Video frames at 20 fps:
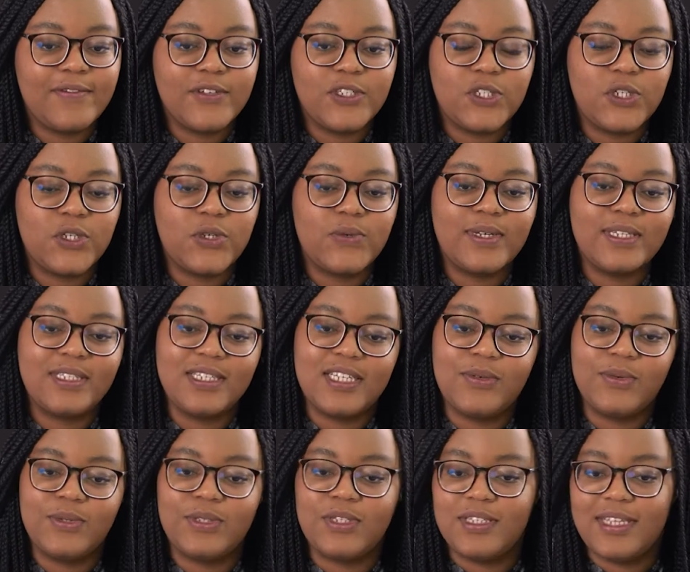2 is
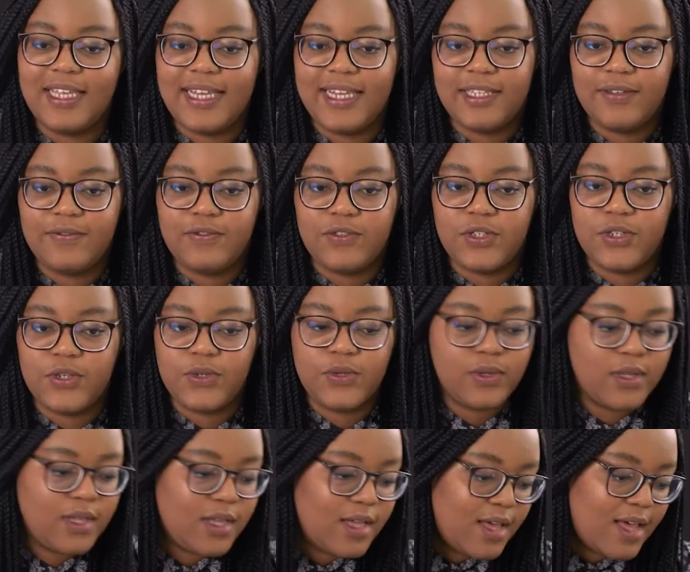equal to negative 2.
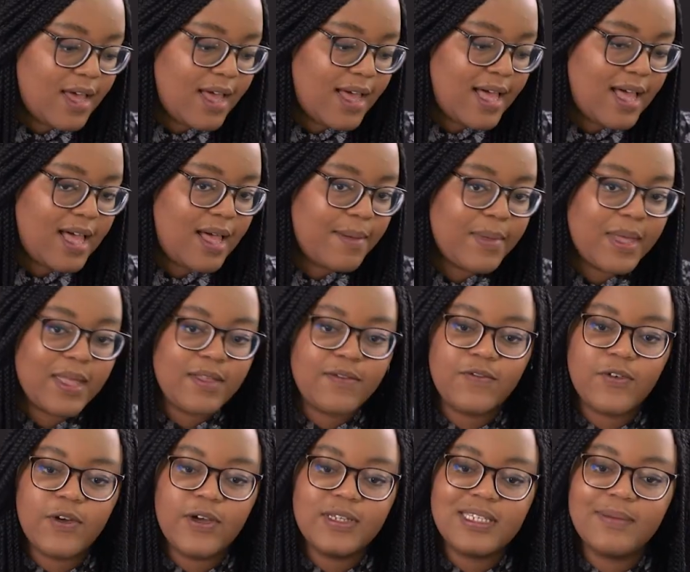And
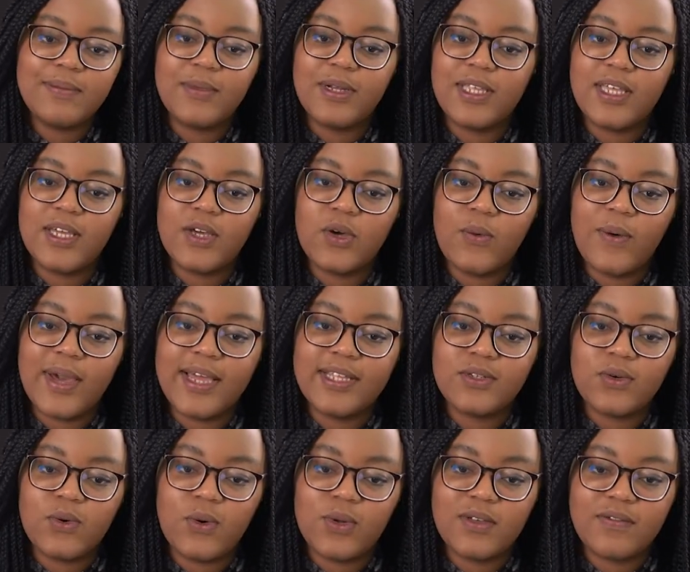first, I'm going to equate
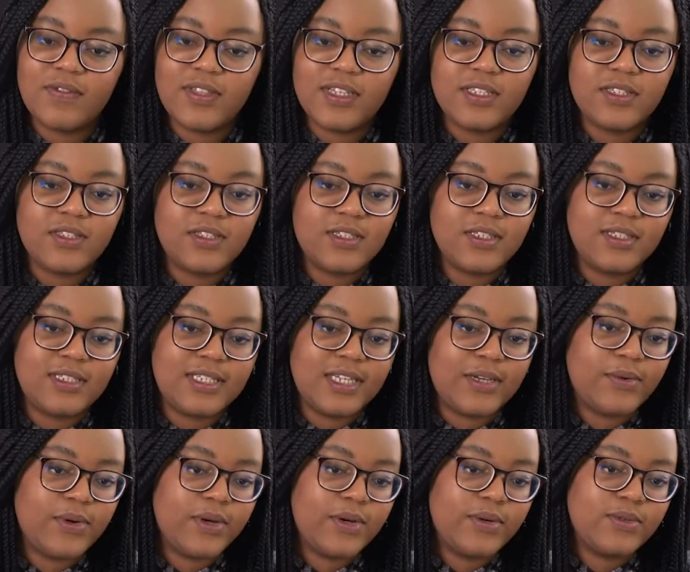all of this to
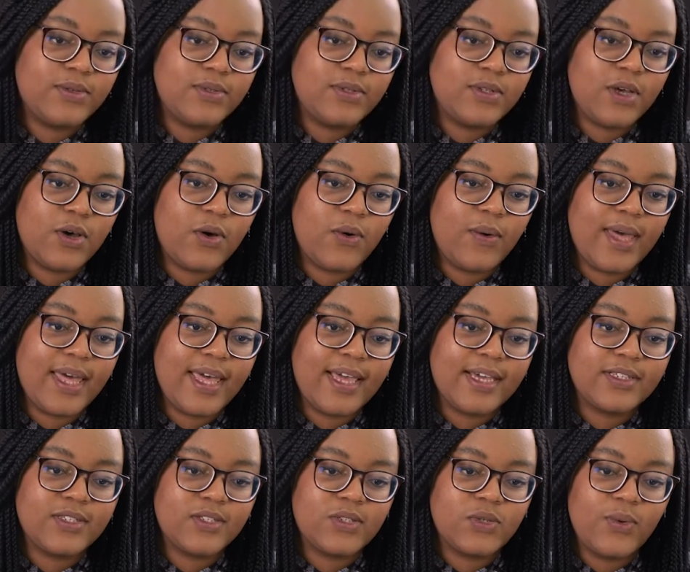0. So
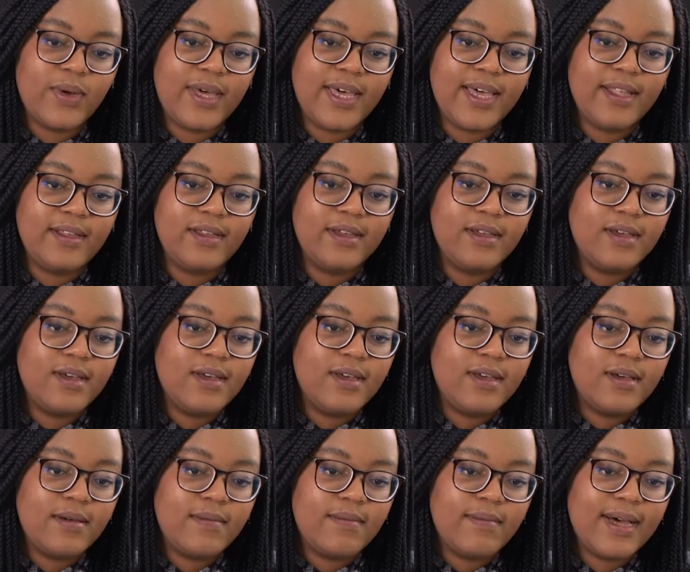x squared
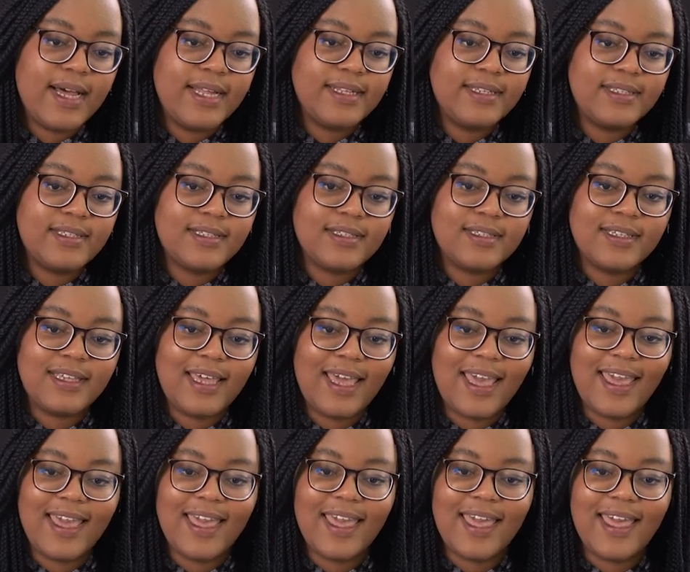minus
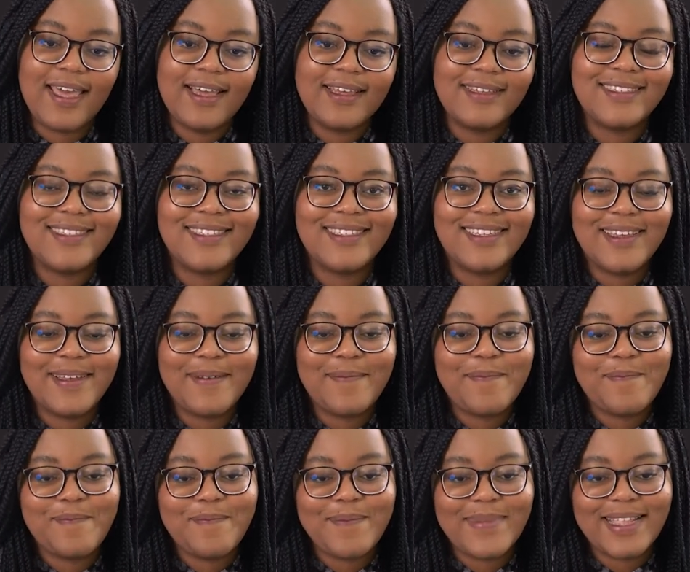kx
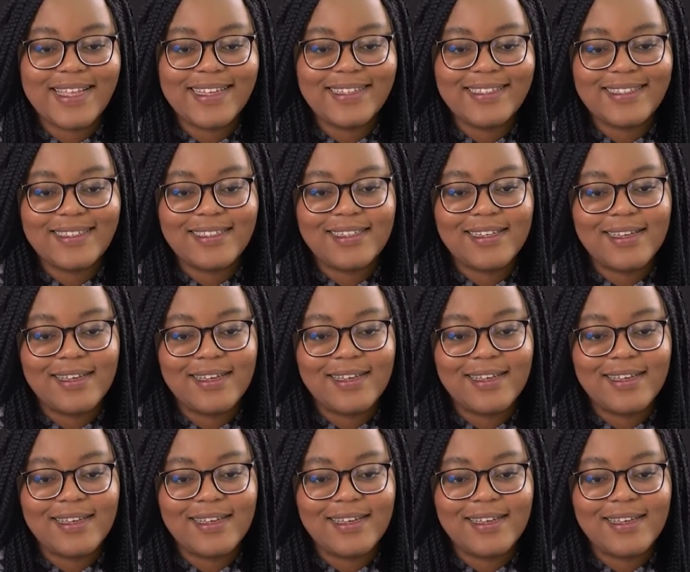plus